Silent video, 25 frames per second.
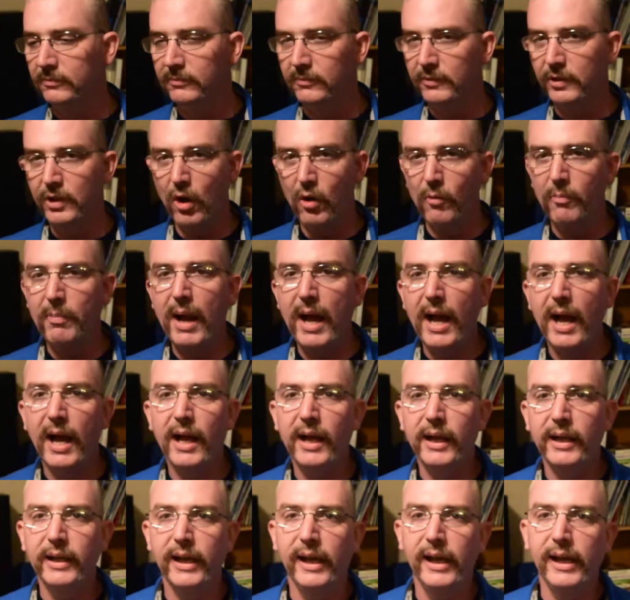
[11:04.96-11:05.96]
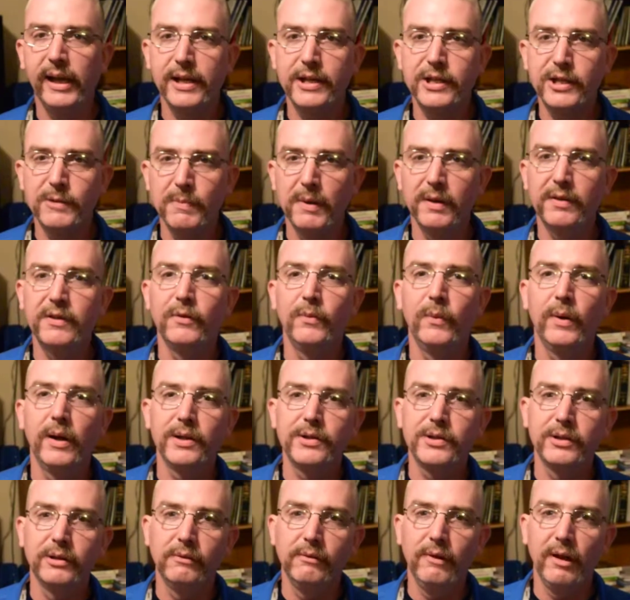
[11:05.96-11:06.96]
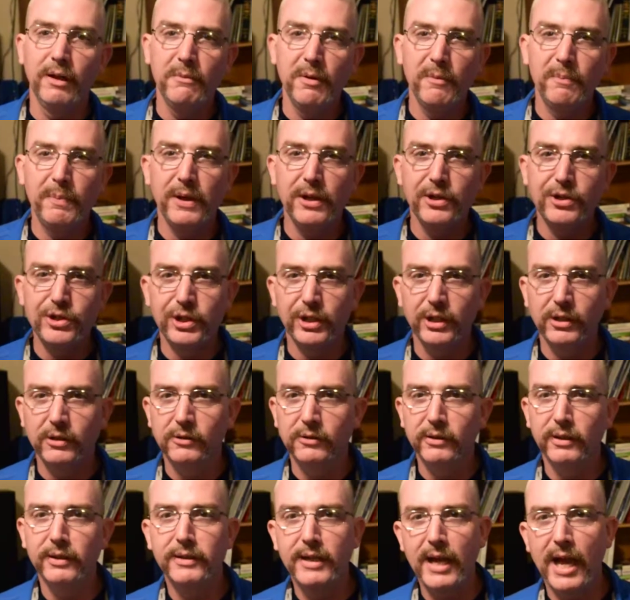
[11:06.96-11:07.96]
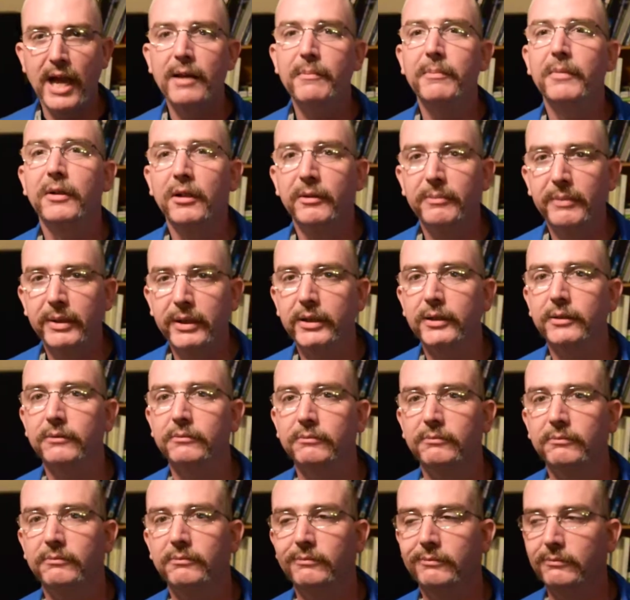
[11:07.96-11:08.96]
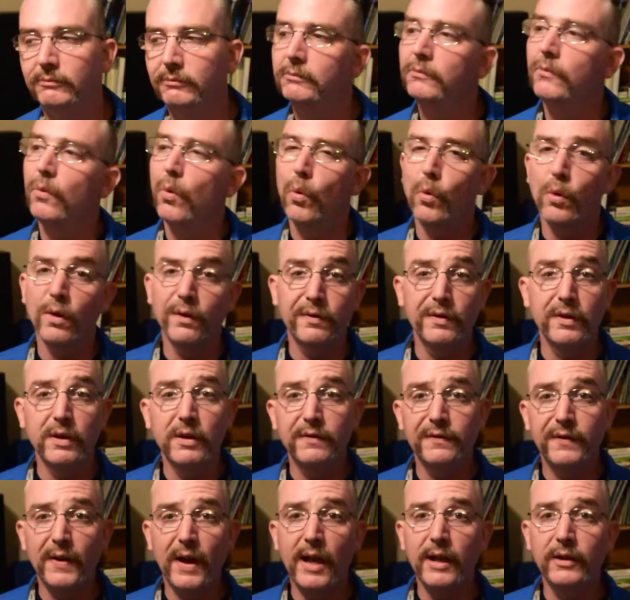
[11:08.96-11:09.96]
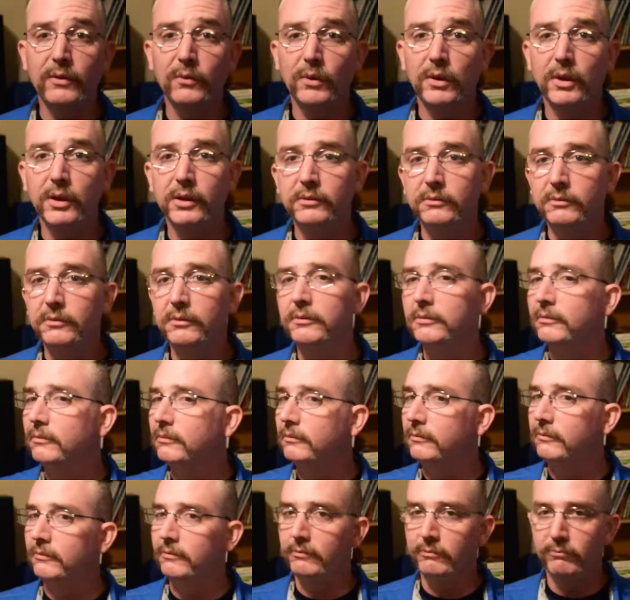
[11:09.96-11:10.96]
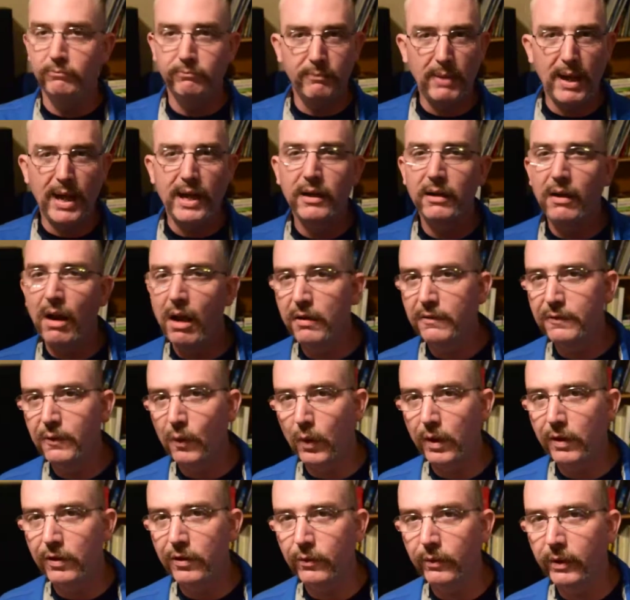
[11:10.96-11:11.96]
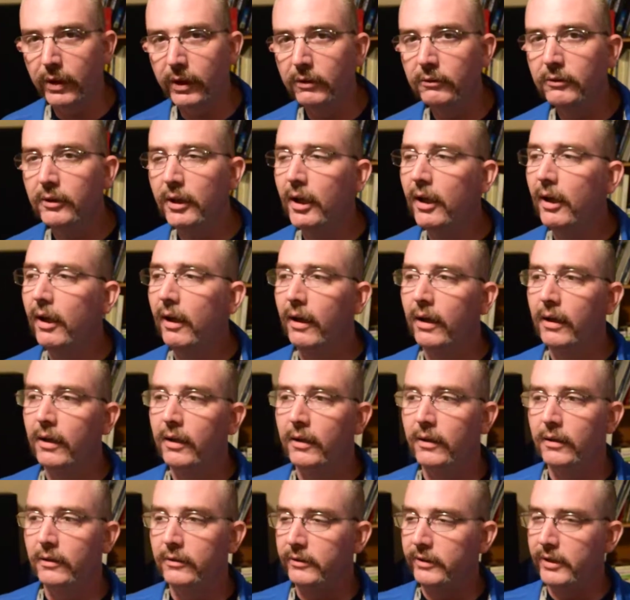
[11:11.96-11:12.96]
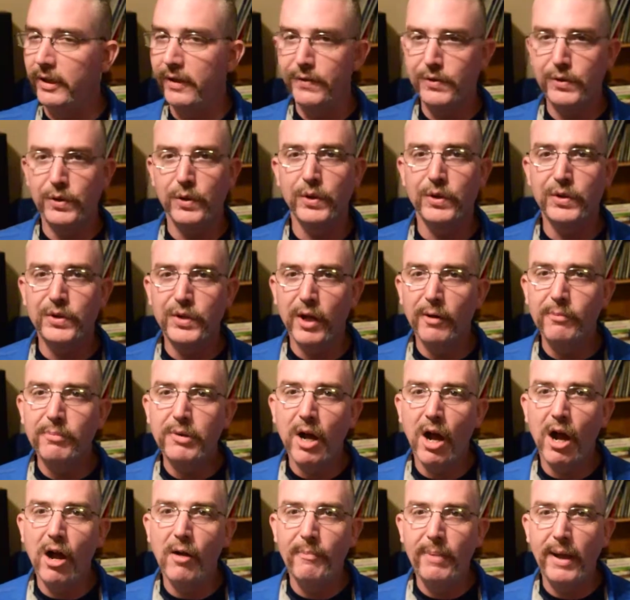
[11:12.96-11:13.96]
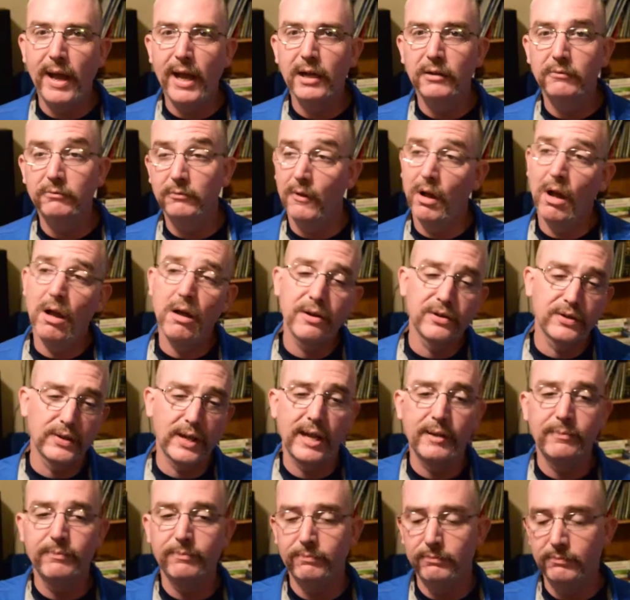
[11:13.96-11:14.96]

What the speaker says: go buy a Smith & Wesson M&P Shield in 9mm. Or if you can find one, buy Glock 43. Gives you a subcompact. Honestly, I'd